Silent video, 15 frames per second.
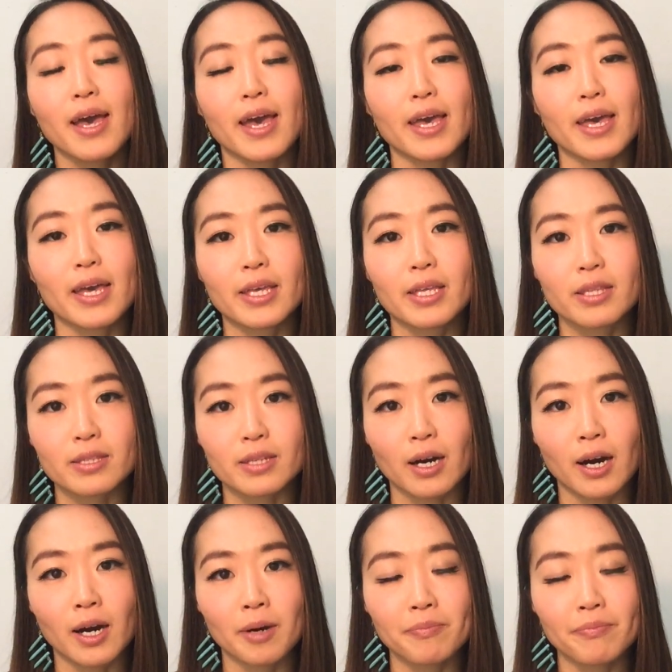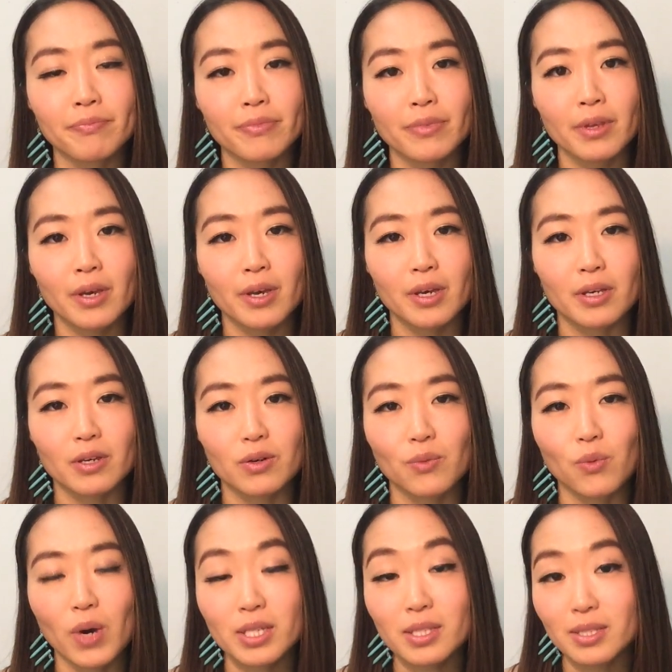And
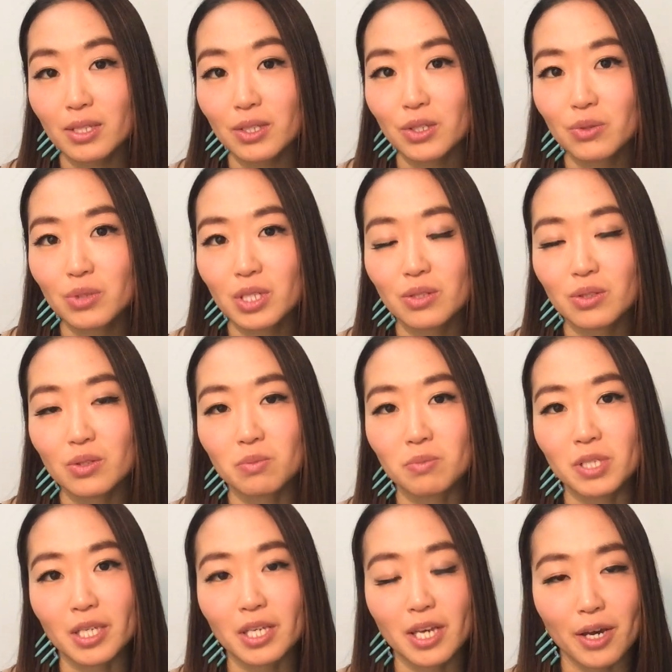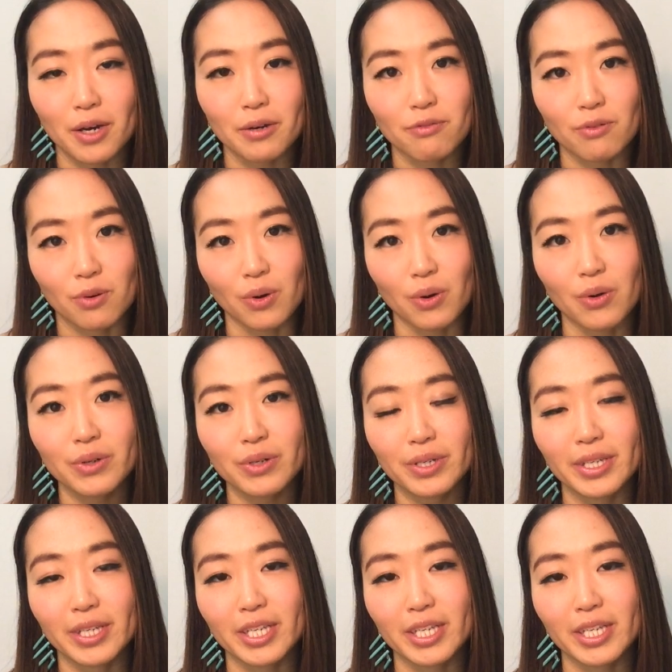one thing you need to be careful